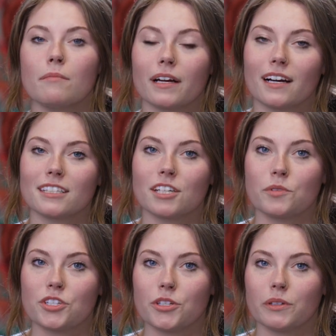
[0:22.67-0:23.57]
my
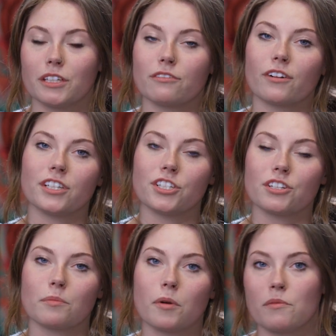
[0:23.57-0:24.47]
content was doing for
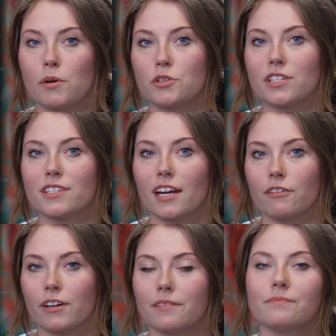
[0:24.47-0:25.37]
each of the promotions that I ran.